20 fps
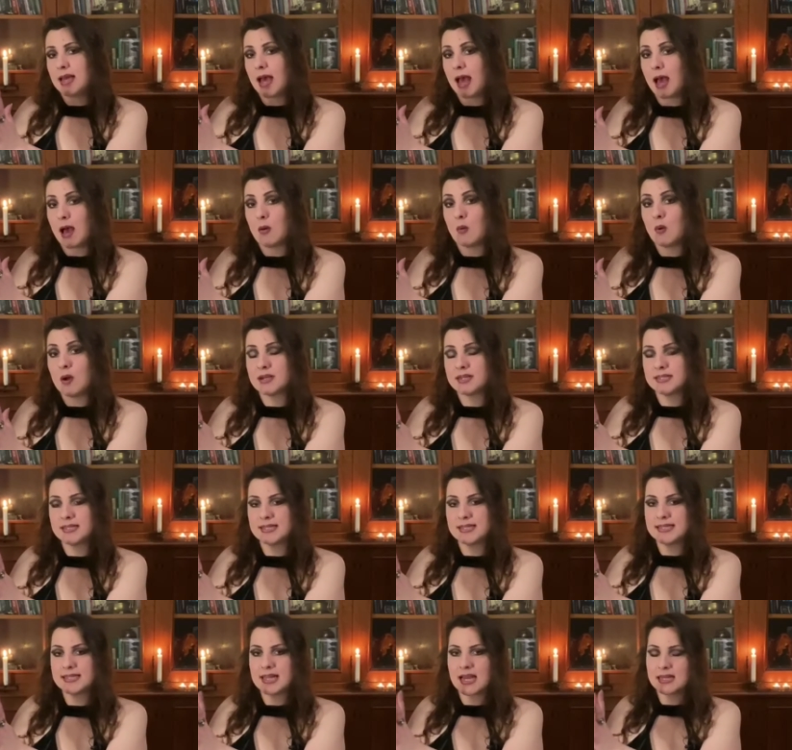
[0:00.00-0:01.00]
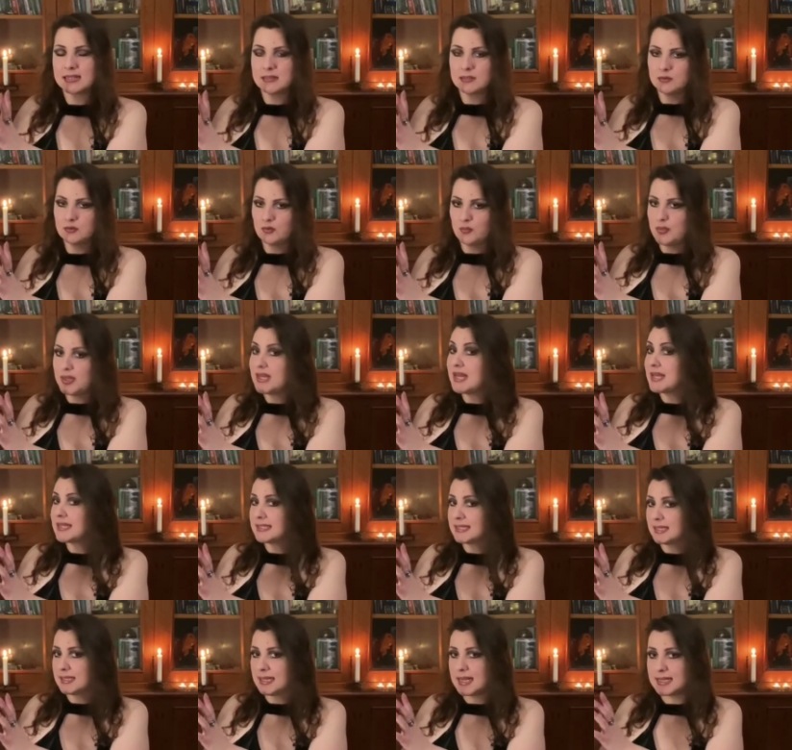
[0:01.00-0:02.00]
hours started to be
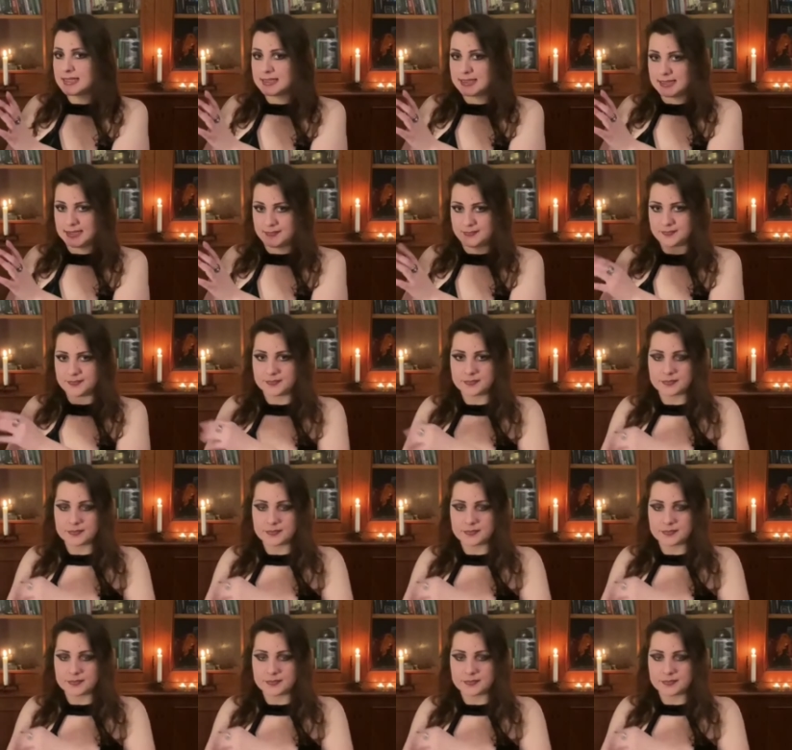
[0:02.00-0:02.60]
less and less